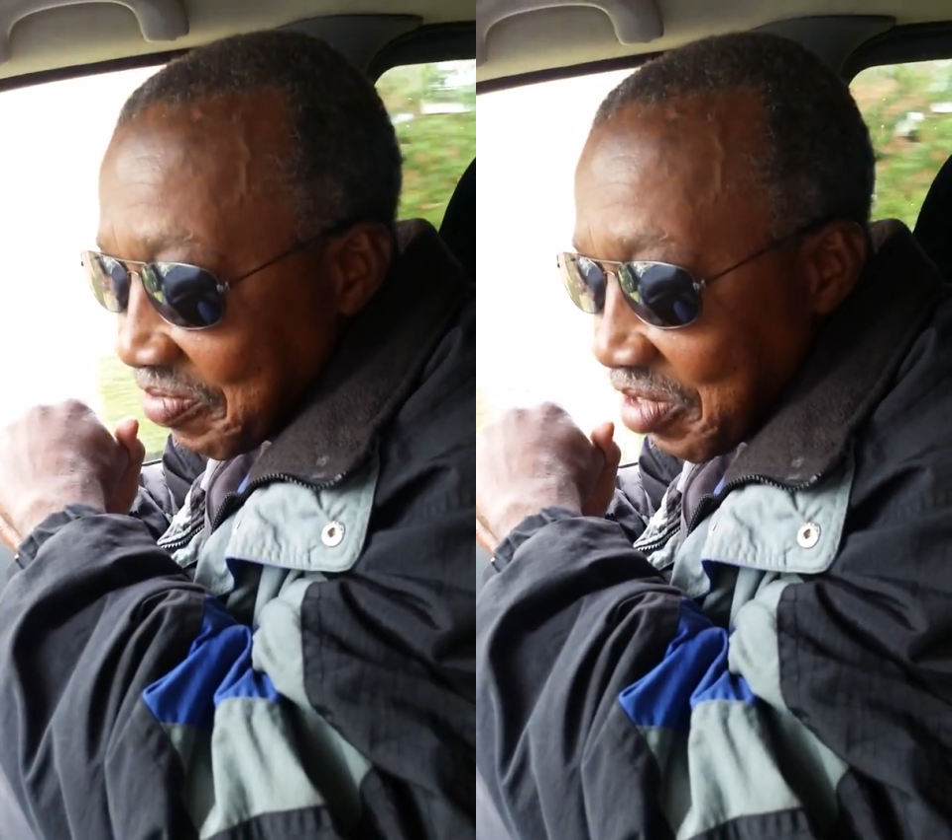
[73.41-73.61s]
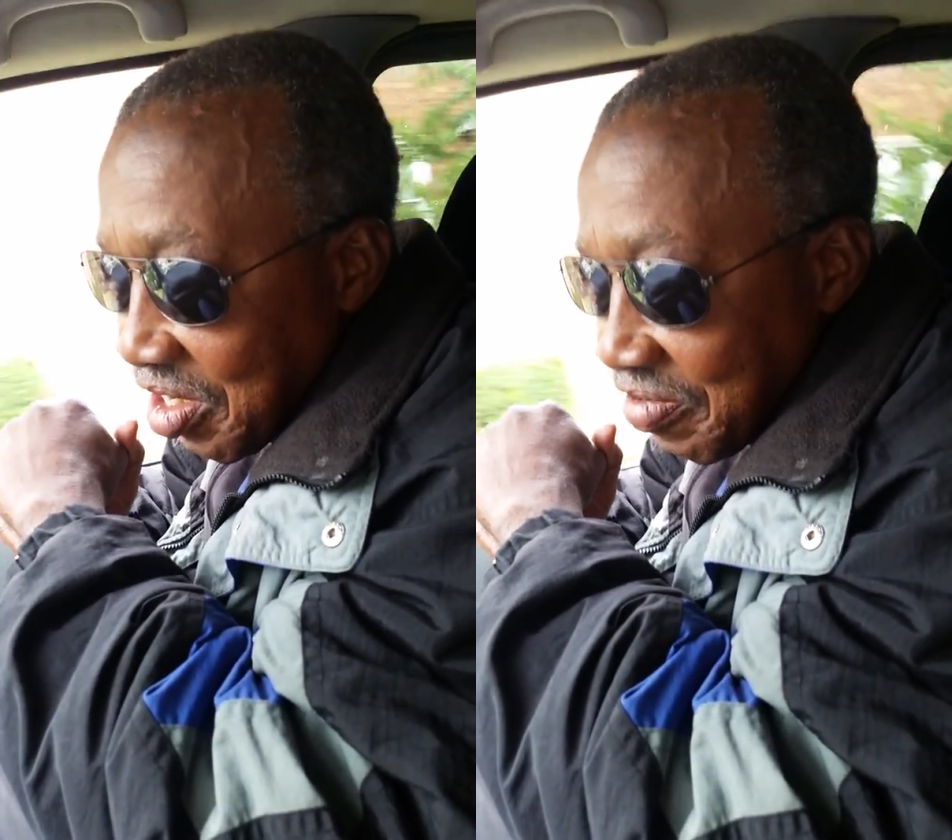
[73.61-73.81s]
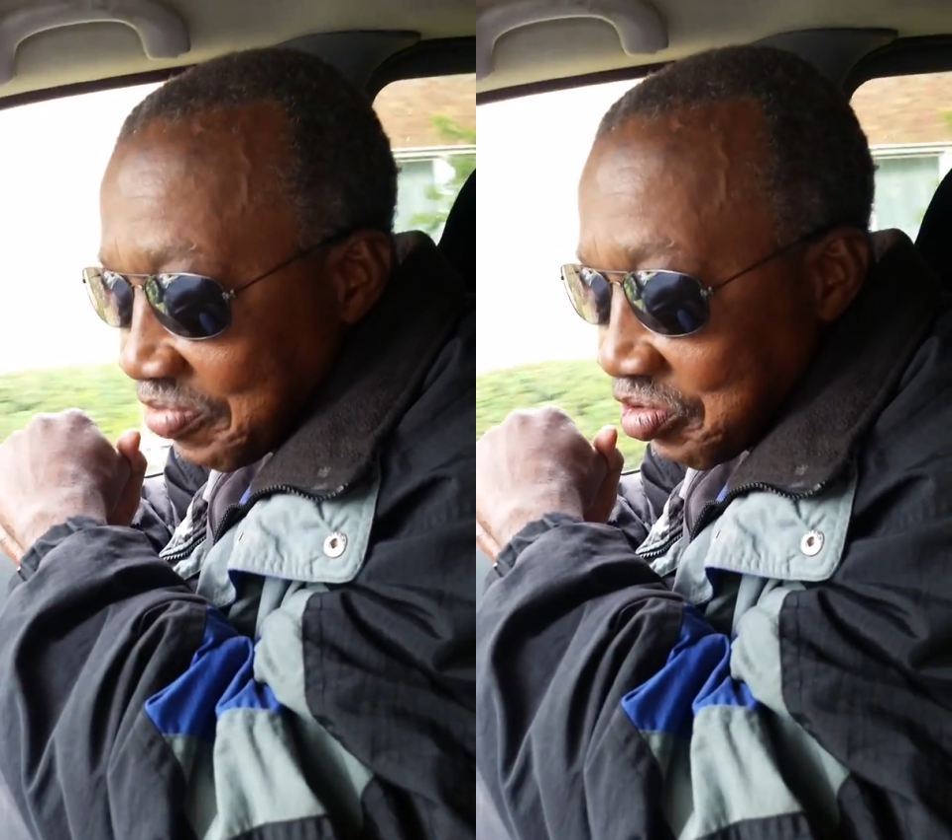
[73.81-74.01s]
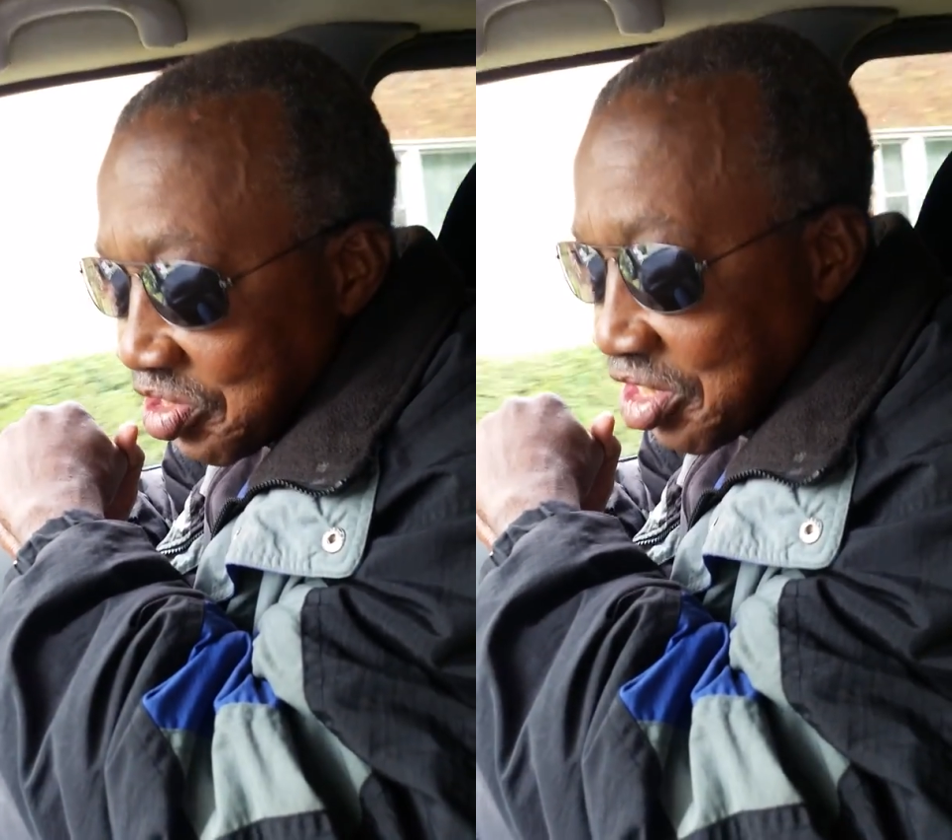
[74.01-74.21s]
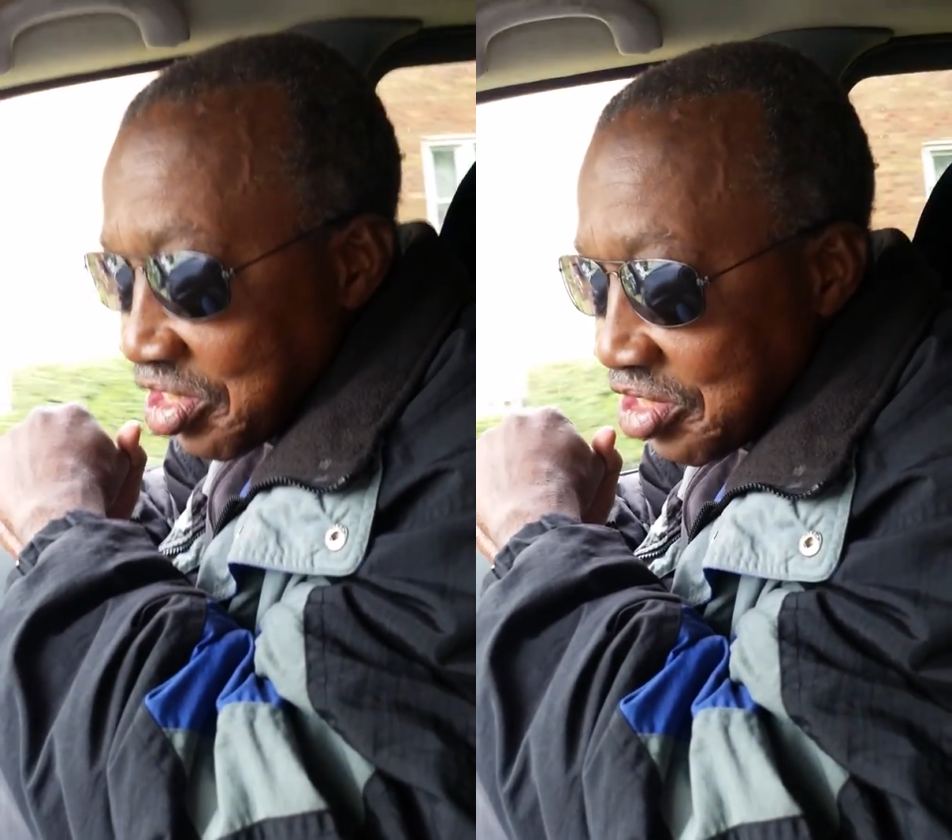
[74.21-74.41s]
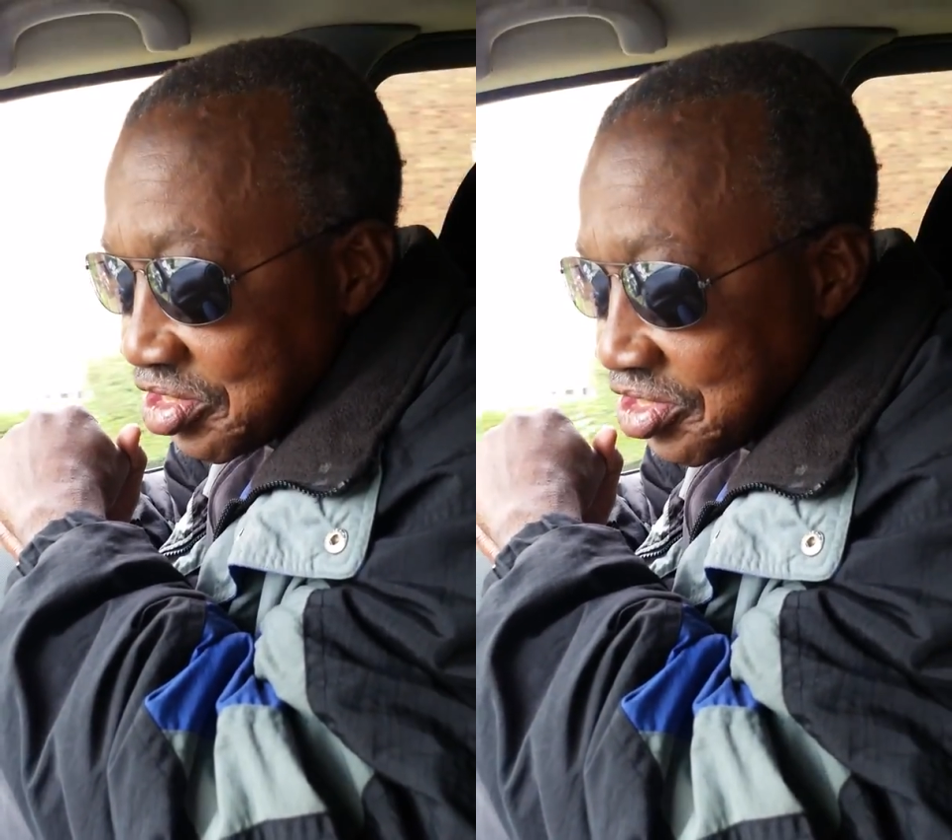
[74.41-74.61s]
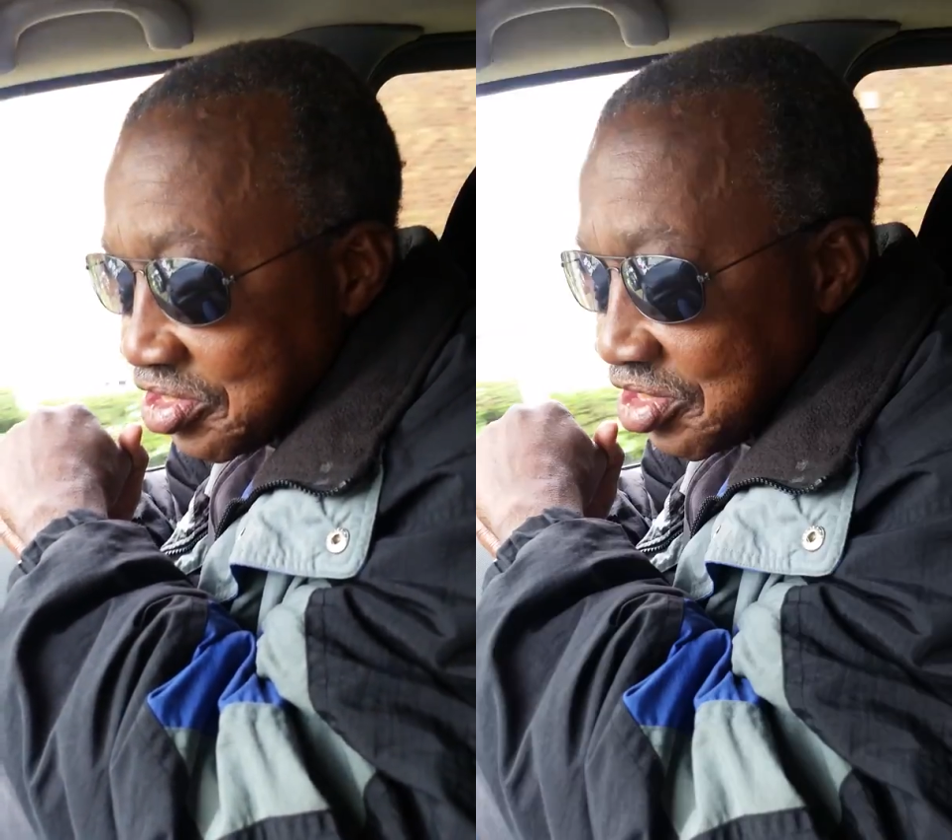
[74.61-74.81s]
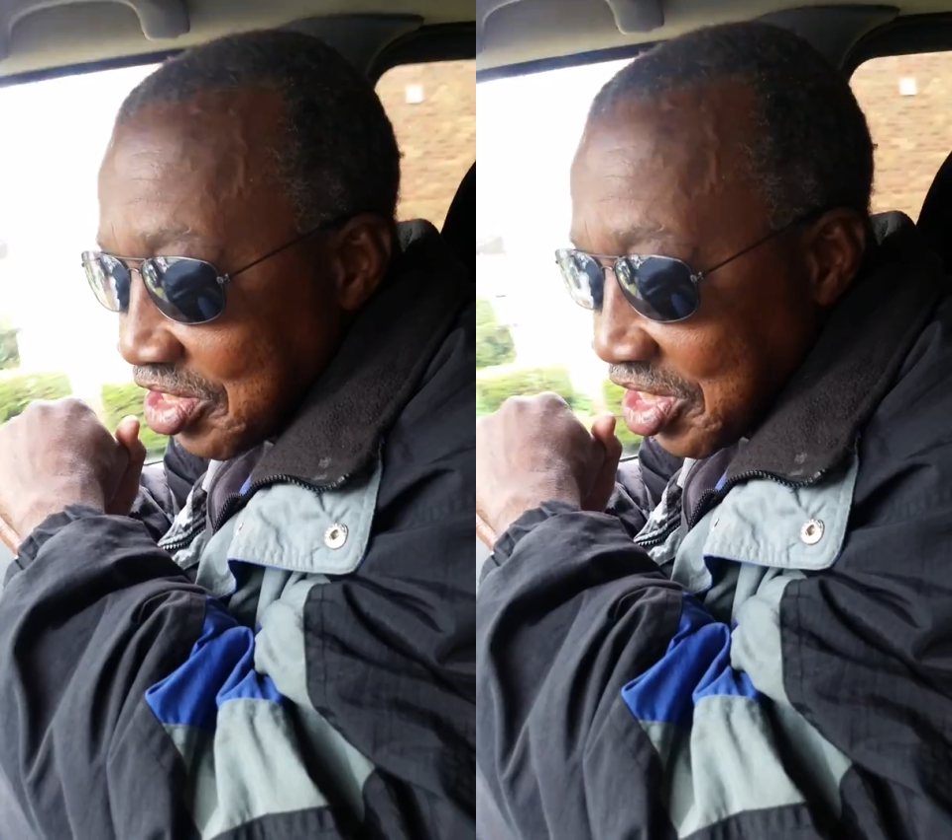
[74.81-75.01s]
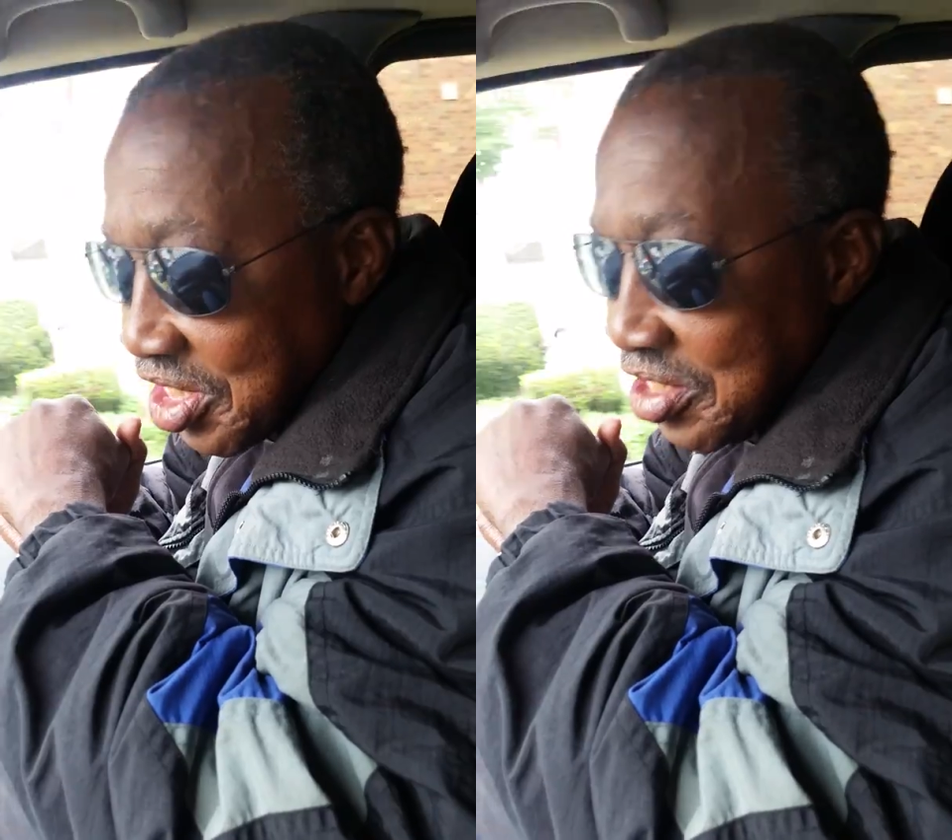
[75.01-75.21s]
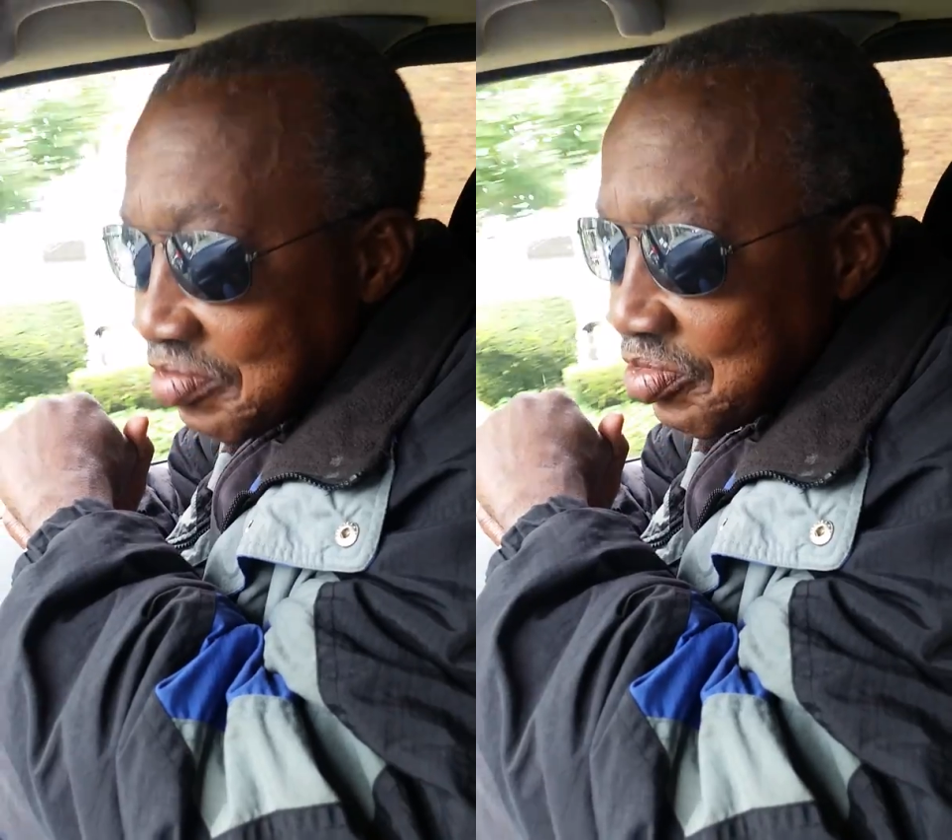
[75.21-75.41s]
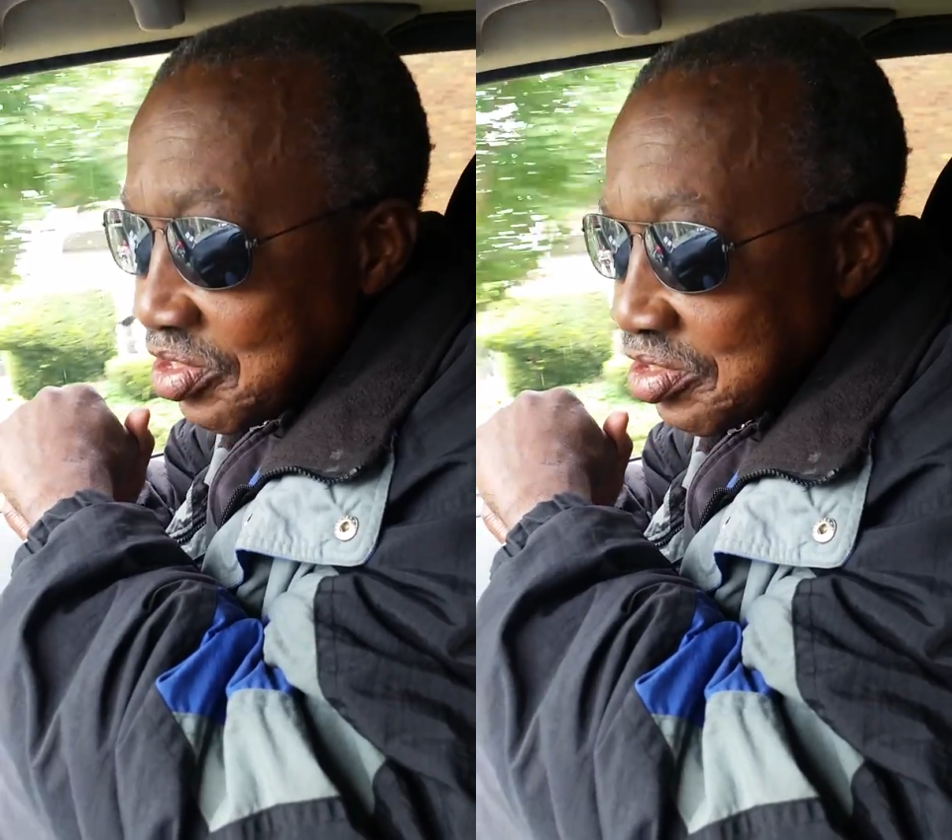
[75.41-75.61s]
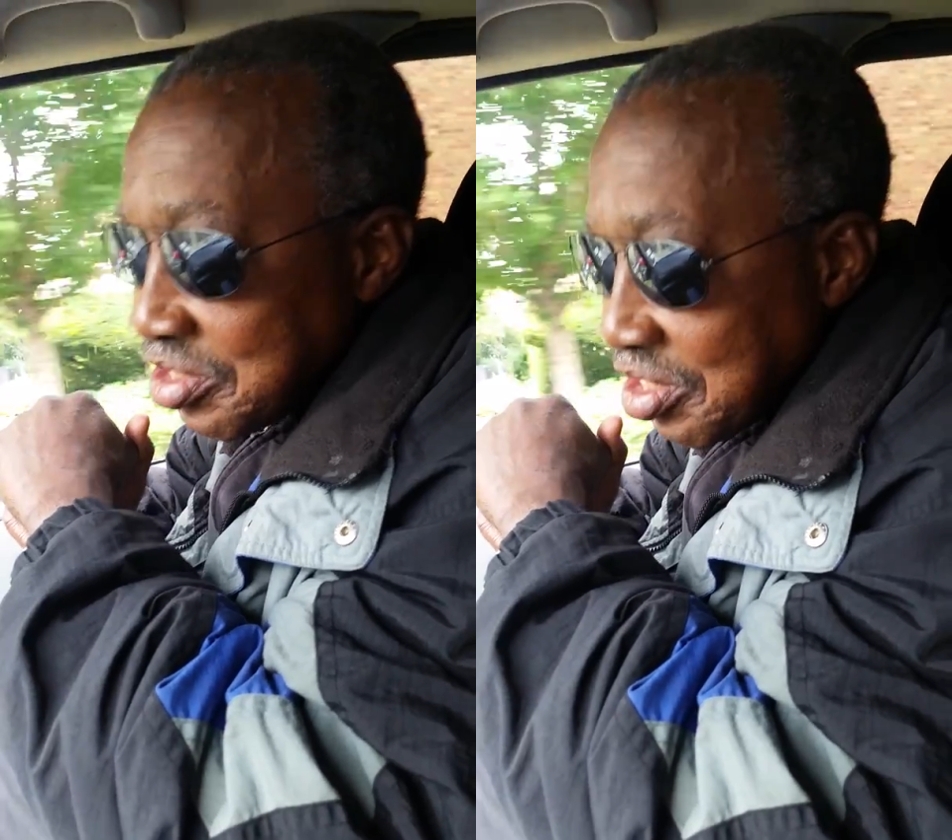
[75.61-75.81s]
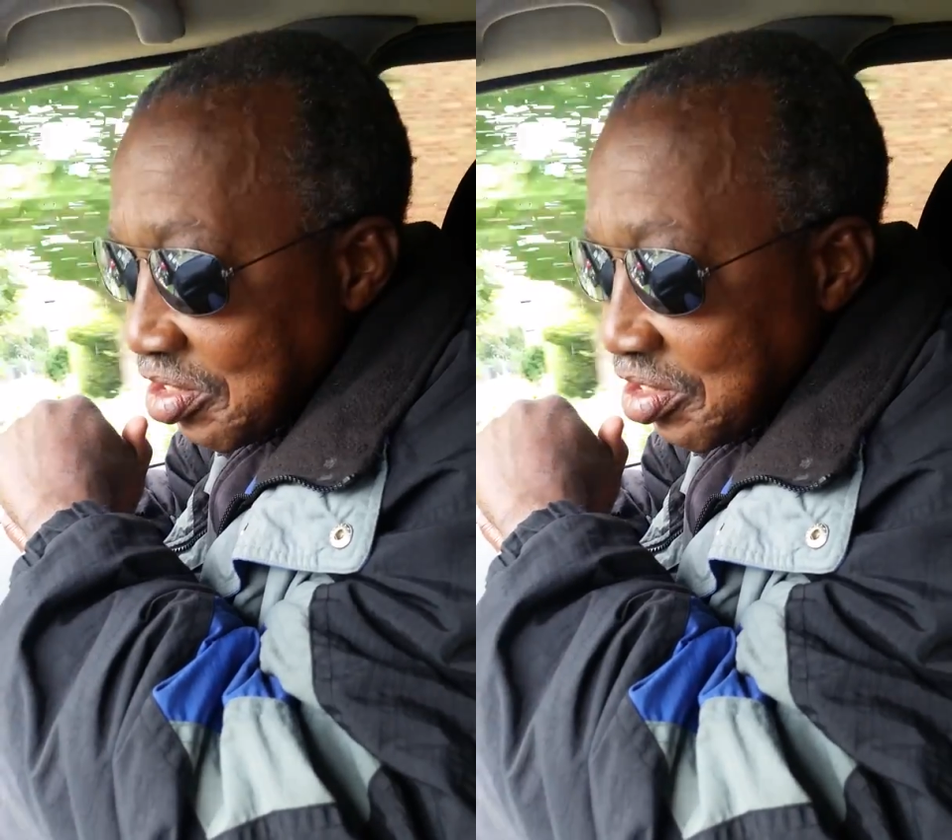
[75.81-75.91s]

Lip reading: a few years, again, we